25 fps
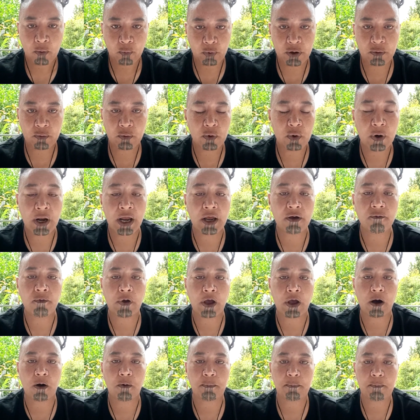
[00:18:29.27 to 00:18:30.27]
We will have
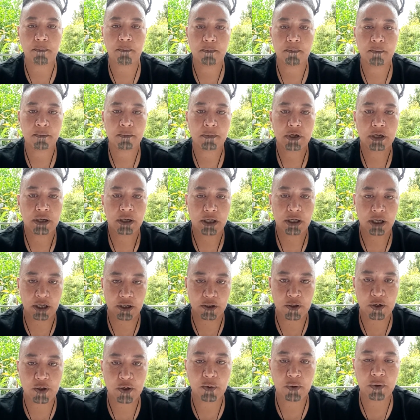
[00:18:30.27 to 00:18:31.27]
help
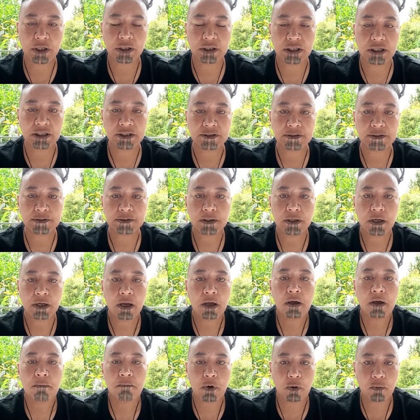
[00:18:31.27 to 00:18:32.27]
in doing this,
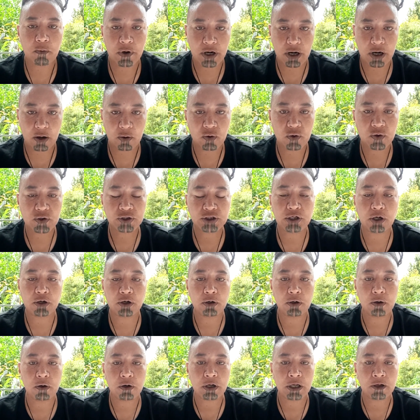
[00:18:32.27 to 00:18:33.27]
but we are
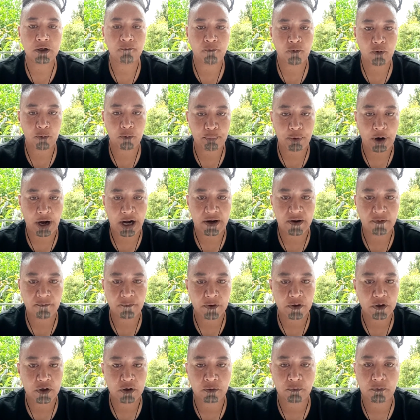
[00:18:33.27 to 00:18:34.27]
also looking for
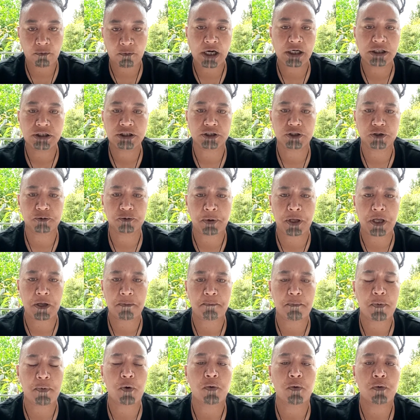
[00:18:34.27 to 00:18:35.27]
brave and courageous
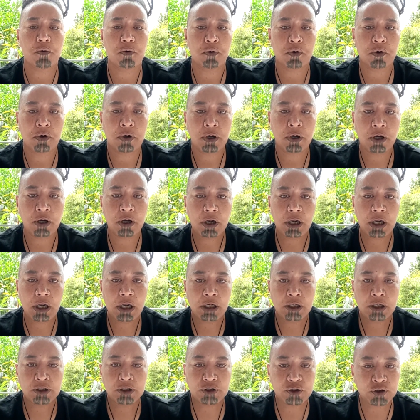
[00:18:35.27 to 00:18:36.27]
people
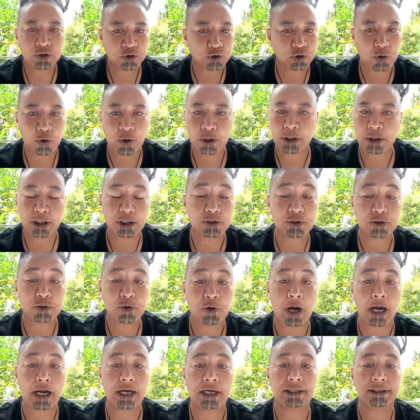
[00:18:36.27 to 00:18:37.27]
to join this
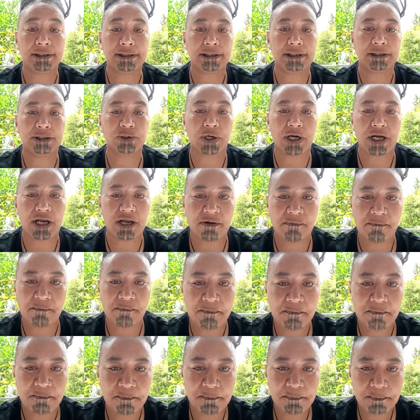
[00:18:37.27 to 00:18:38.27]
crazy
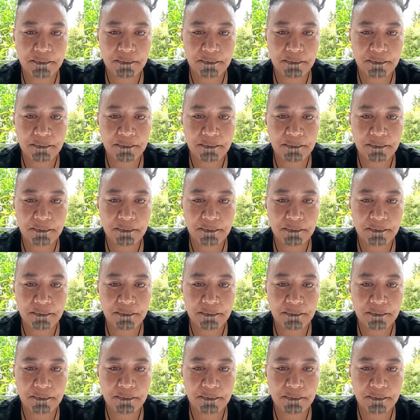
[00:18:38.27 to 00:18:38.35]
dream,